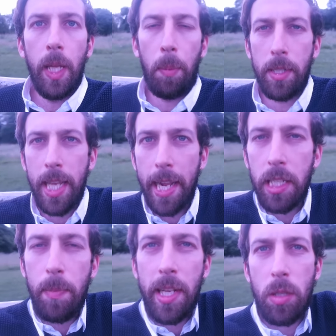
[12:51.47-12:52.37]
It
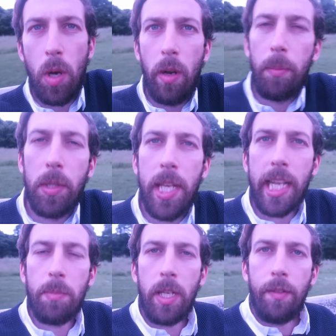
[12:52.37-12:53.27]
protects me as well. It
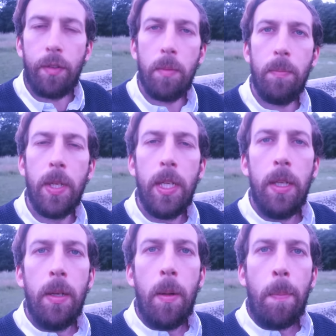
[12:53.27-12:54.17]
protects me from
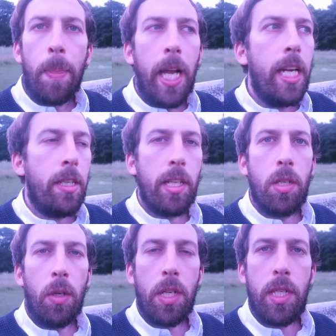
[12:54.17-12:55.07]
any
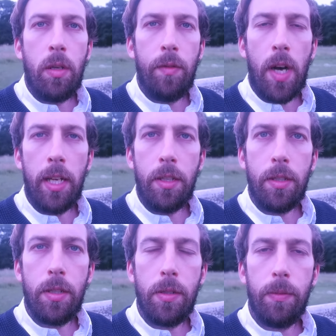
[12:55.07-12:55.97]
dishonesty or
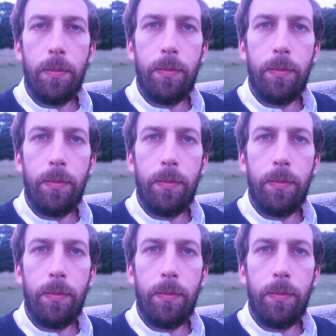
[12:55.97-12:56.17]
violence.